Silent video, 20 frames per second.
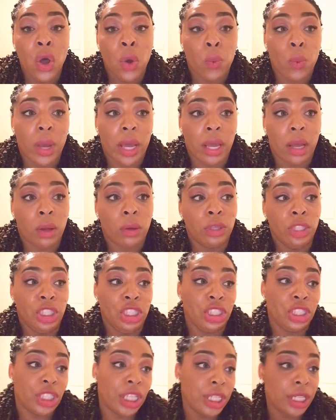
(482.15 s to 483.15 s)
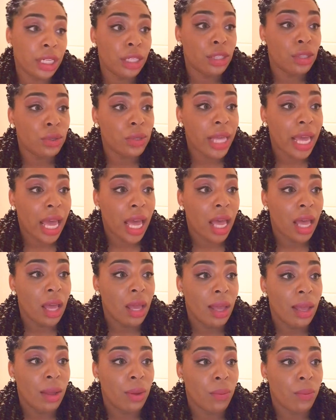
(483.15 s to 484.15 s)
well, she didn't do that
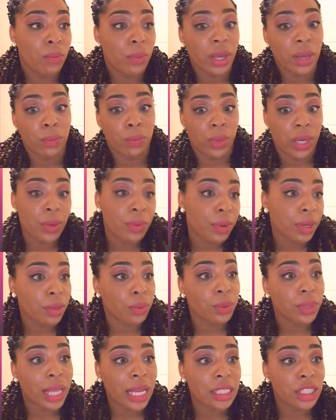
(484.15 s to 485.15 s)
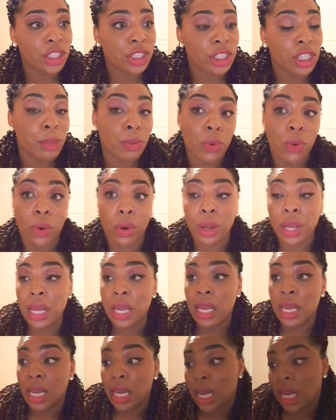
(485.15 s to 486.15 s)
when we were in a relationship, or
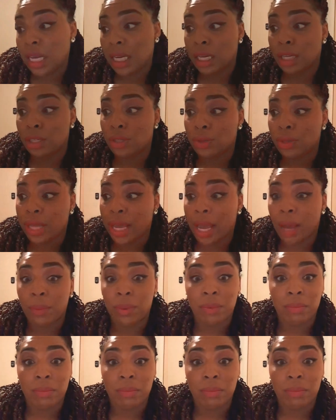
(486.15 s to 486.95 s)
he didn't do that